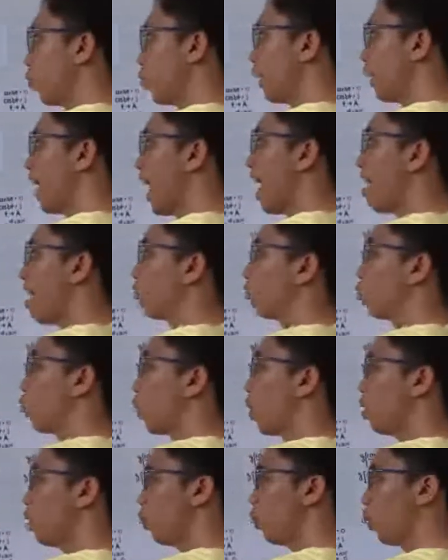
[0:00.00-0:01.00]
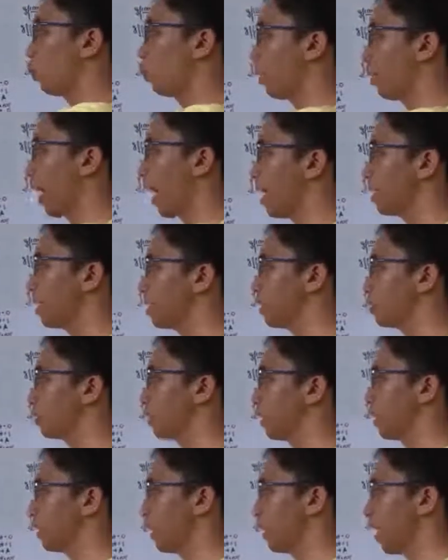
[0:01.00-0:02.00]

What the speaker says: we have 1 over s plus